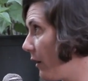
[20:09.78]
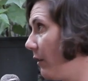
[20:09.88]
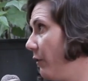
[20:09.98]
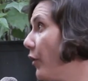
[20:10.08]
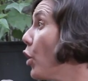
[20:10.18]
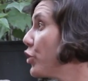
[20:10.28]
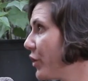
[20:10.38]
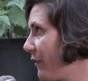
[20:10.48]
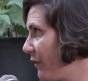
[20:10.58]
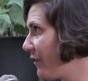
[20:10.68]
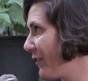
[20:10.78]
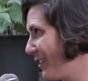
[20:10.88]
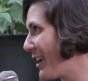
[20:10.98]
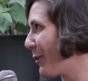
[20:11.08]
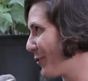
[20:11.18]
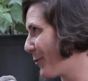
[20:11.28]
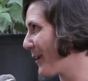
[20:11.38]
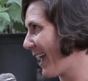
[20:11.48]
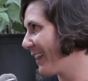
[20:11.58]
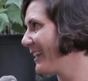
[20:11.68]
version of
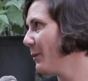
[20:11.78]
territoriality.